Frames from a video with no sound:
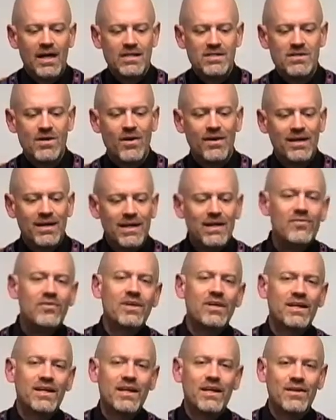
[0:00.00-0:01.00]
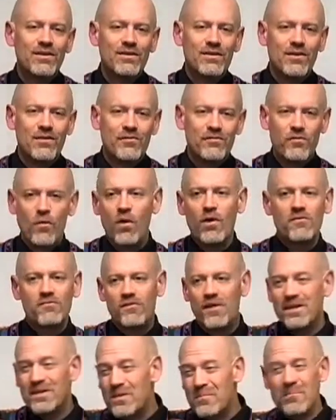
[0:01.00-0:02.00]
And so, even in the four
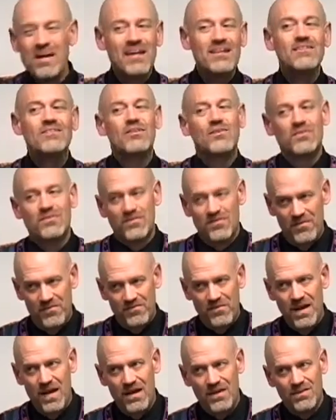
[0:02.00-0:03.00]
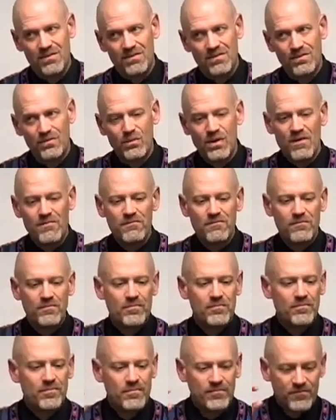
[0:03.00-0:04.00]
fundamentals of the faith, you have
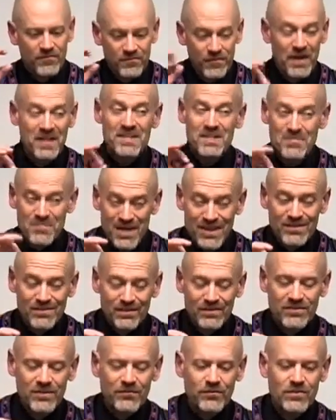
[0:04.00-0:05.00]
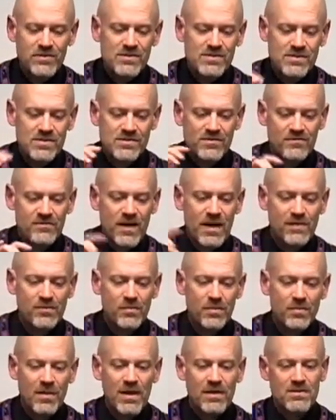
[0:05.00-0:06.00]
fundamental differences in
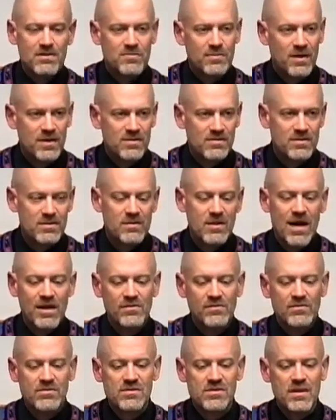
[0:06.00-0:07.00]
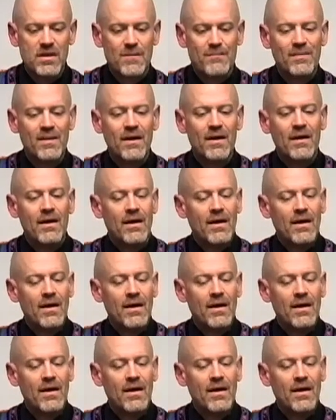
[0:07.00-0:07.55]
faith, repentance because of the doctrine of sin,